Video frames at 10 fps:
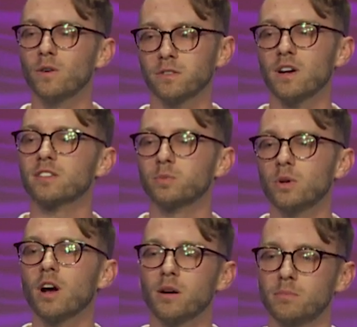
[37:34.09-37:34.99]
over us will
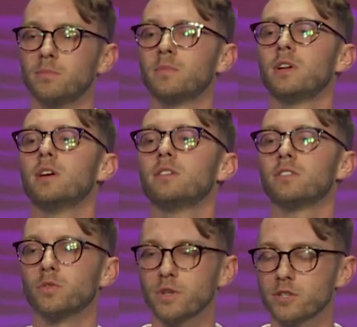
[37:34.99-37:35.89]
come
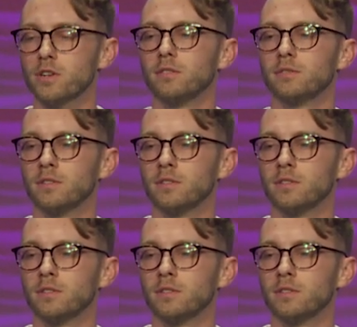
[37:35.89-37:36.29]
to fruition.